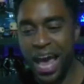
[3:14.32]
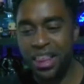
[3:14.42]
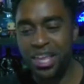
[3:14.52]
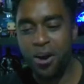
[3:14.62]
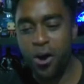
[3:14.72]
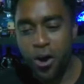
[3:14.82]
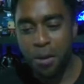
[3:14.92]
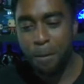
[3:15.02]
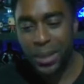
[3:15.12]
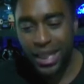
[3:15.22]
there
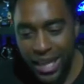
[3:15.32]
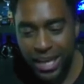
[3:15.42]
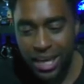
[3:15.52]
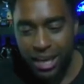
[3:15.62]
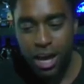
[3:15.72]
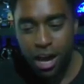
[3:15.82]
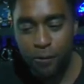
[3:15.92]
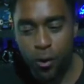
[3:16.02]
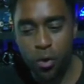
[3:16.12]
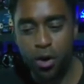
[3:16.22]
are plenty
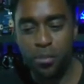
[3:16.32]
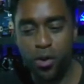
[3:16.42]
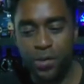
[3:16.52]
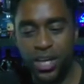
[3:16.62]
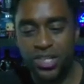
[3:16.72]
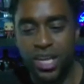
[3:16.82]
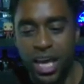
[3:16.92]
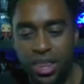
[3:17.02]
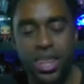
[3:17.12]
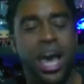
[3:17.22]
of horror movies
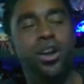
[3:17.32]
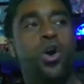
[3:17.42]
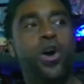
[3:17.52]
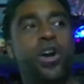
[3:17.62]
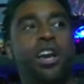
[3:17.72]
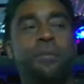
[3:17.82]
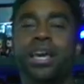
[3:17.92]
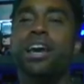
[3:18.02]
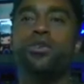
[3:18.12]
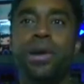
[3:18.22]
that are
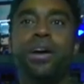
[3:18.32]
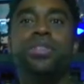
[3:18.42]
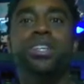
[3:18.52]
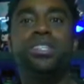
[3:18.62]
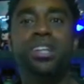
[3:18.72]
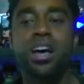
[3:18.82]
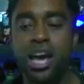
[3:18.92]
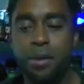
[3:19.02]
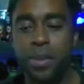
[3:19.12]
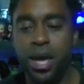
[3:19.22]
coming out around this
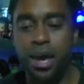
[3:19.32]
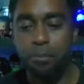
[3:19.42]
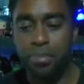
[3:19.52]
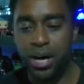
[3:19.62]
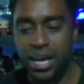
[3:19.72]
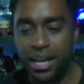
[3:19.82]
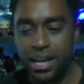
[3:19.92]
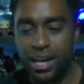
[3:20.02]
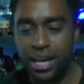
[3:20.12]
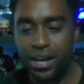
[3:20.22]
time. But
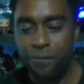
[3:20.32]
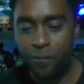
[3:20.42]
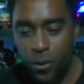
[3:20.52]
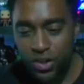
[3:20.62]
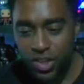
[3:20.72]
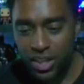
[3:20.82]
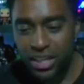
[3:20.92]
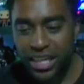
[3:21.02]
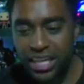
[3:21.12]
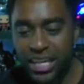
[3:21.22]
unfortunately,